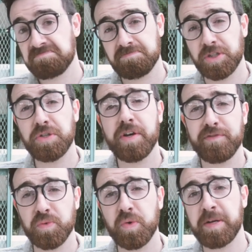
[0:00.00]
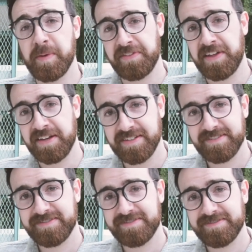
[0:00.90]
where you don't have to worry about that.
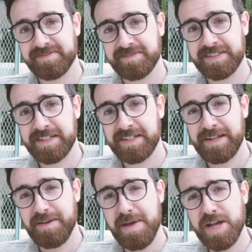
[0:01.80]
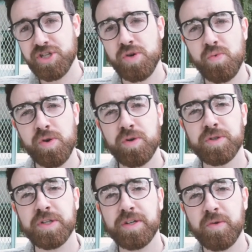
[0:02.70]
Imagine a
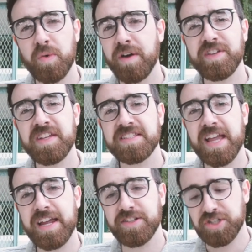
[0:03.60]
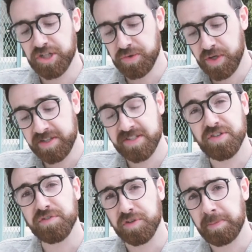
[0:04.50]
world where everything's handed to you on a
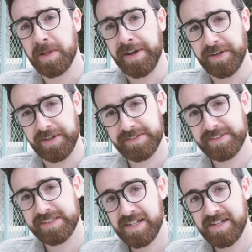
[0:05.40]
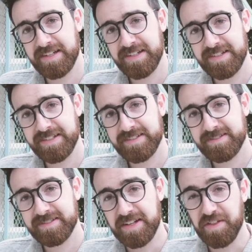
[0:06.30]
silver platter.
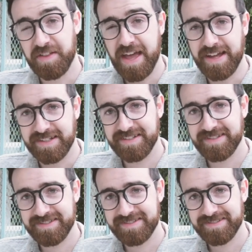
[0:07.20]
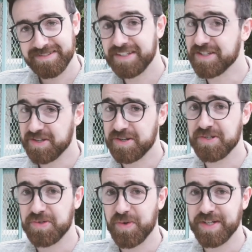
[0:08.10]
Now that is our
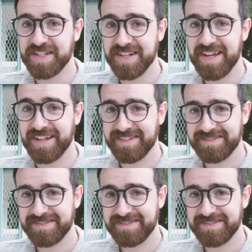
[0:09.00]
story today.